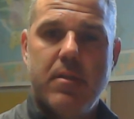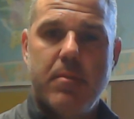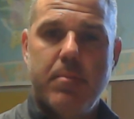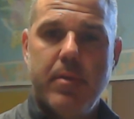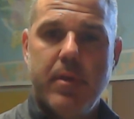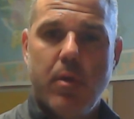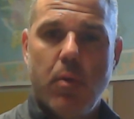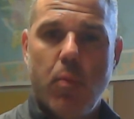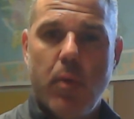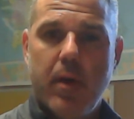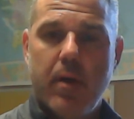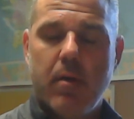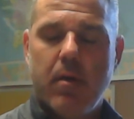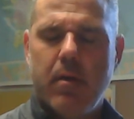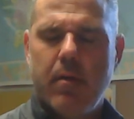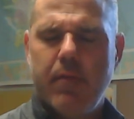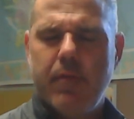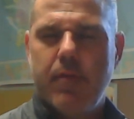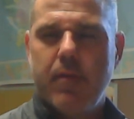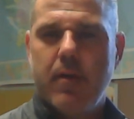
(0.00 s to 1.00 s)
be aware
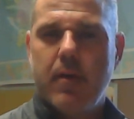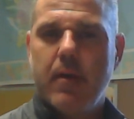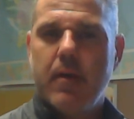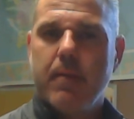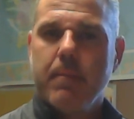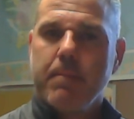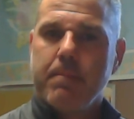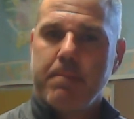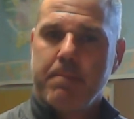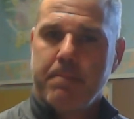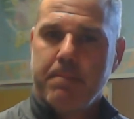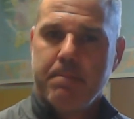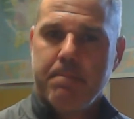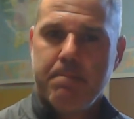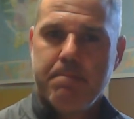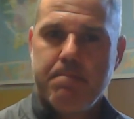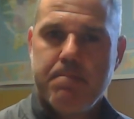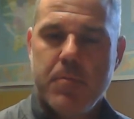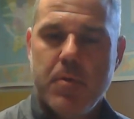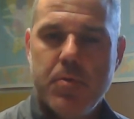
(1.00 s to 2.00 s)
of.
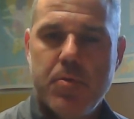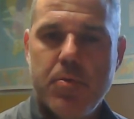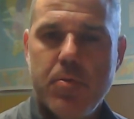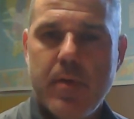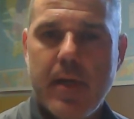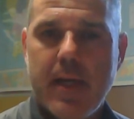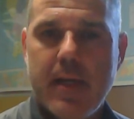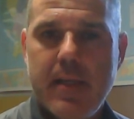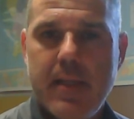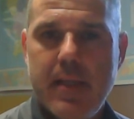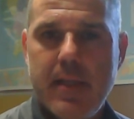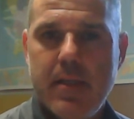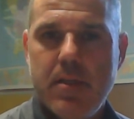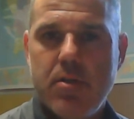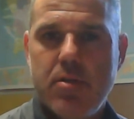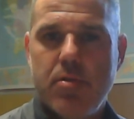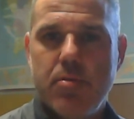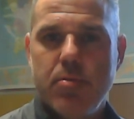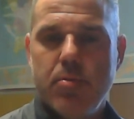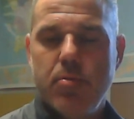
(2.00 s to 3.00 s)
You do not need
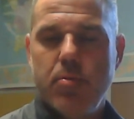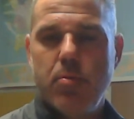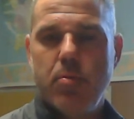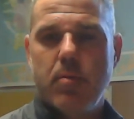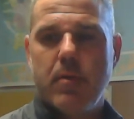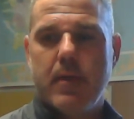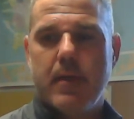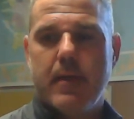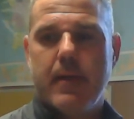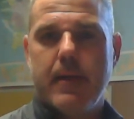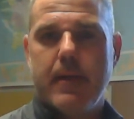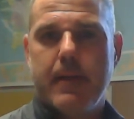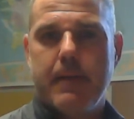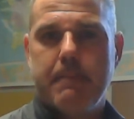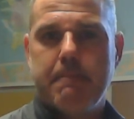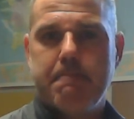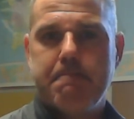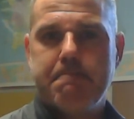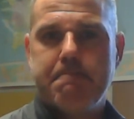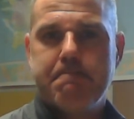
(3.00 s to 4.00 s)

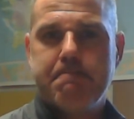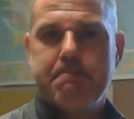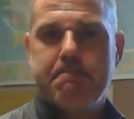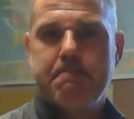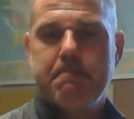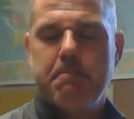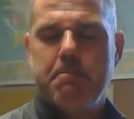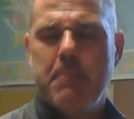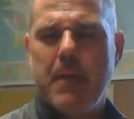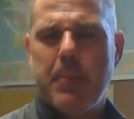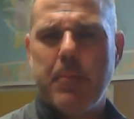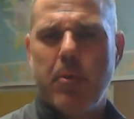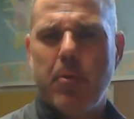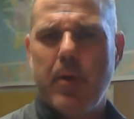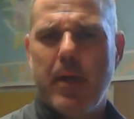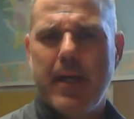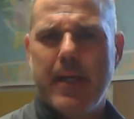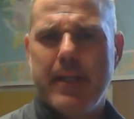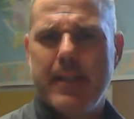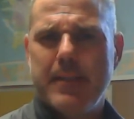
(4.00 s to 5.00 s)
to
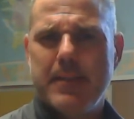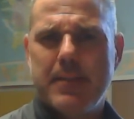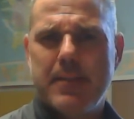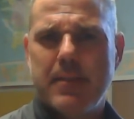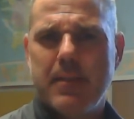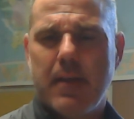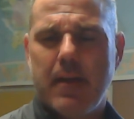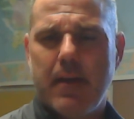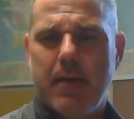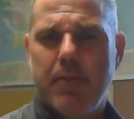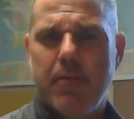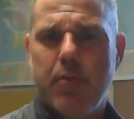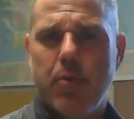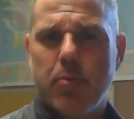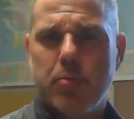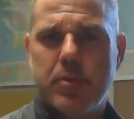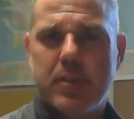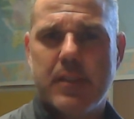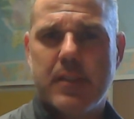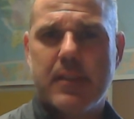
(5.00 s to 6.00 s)
memorize
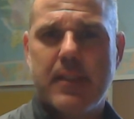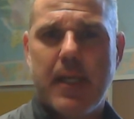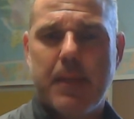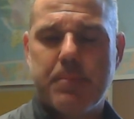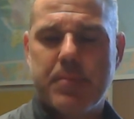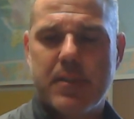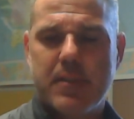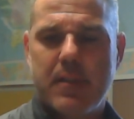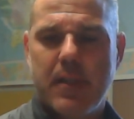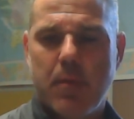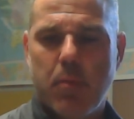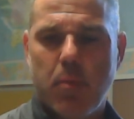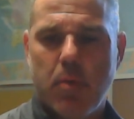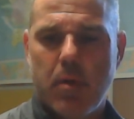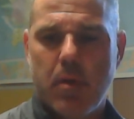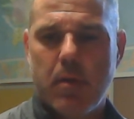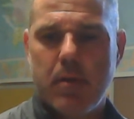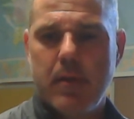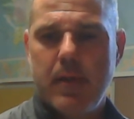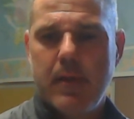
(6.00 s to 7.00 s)
those steps that
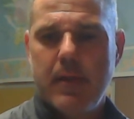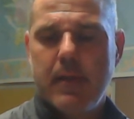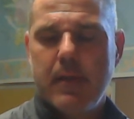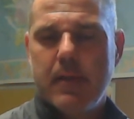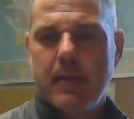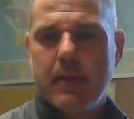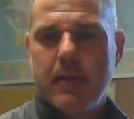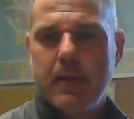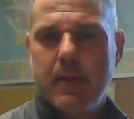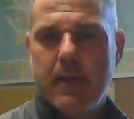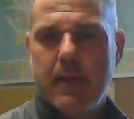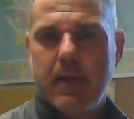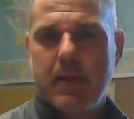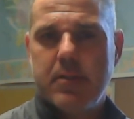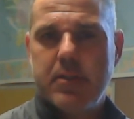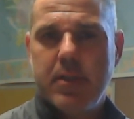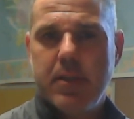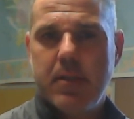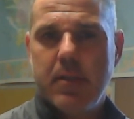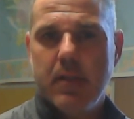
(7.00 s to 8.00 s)
were
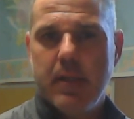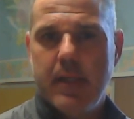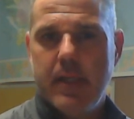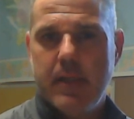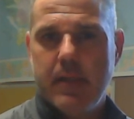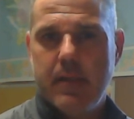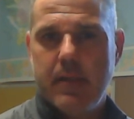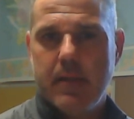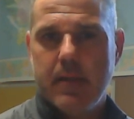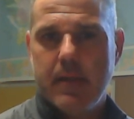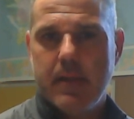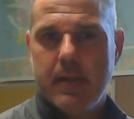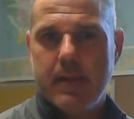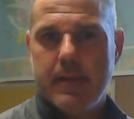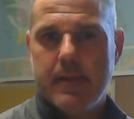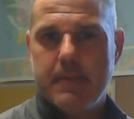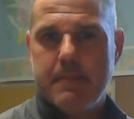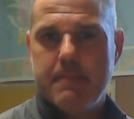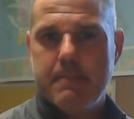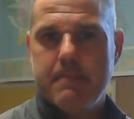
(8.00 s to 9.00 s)
articulated
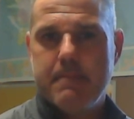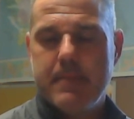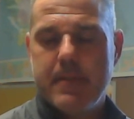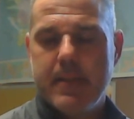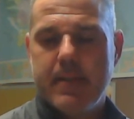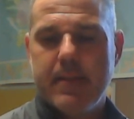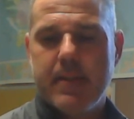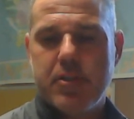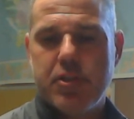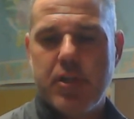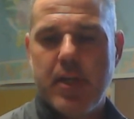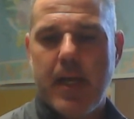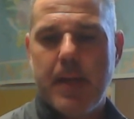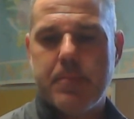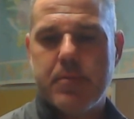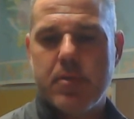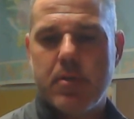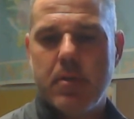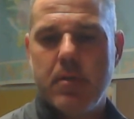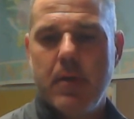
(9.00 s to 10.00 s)
in the
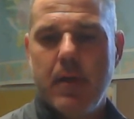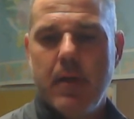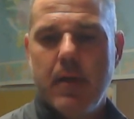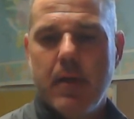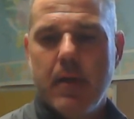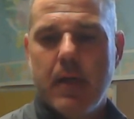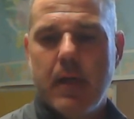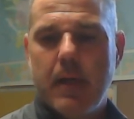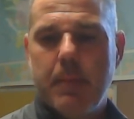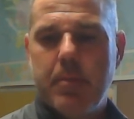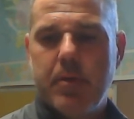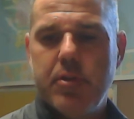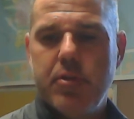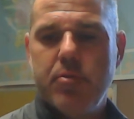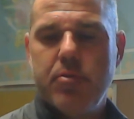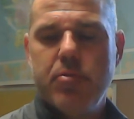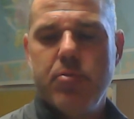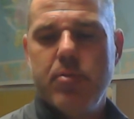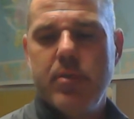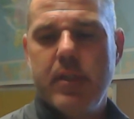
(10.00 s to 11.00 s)
chapter, but you
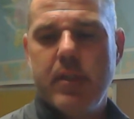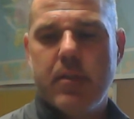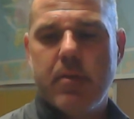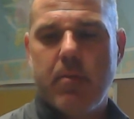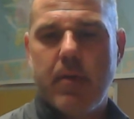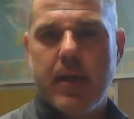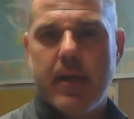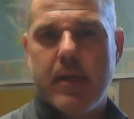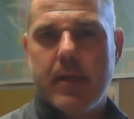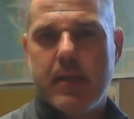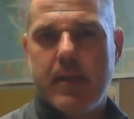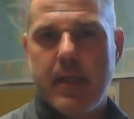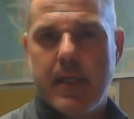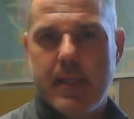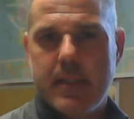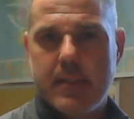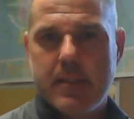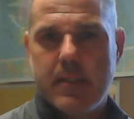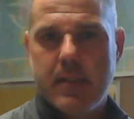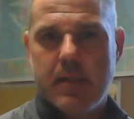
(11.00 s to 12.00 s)
do need to
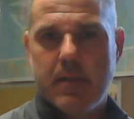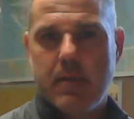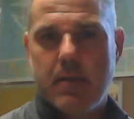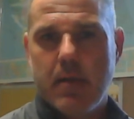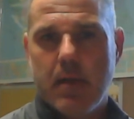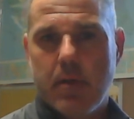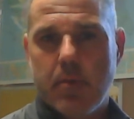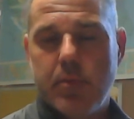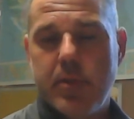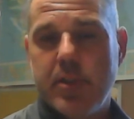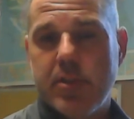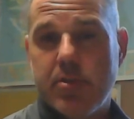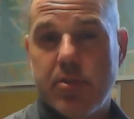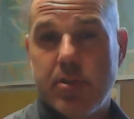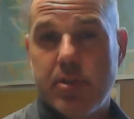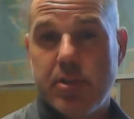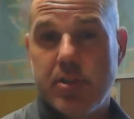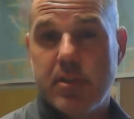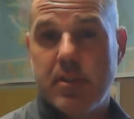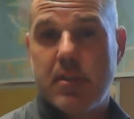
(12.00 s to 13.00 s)
recognize that
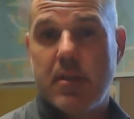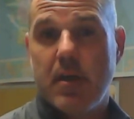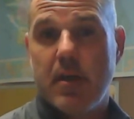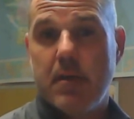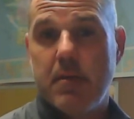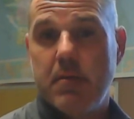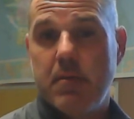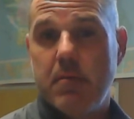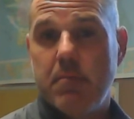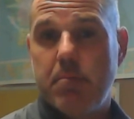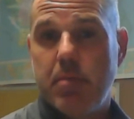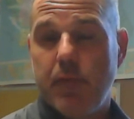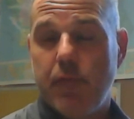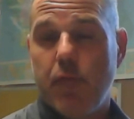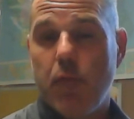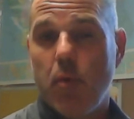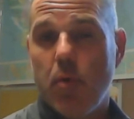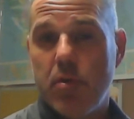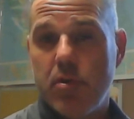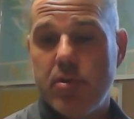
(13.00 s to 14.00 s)
research is done
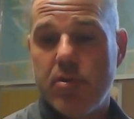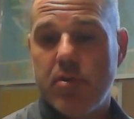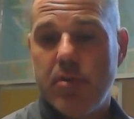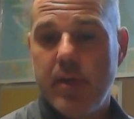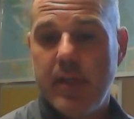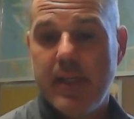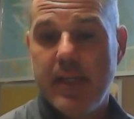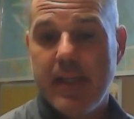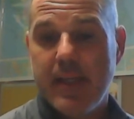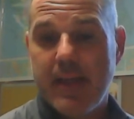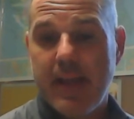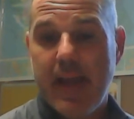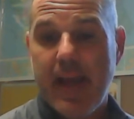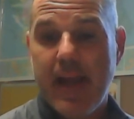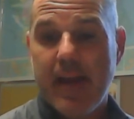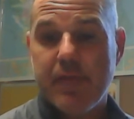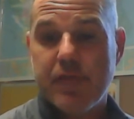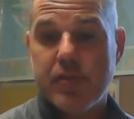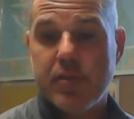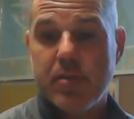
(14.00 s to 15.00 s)
before, during, and
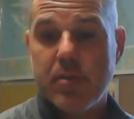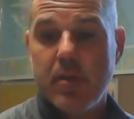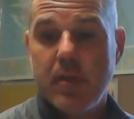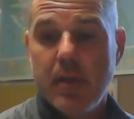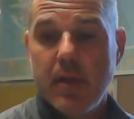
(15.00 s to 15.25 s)
after.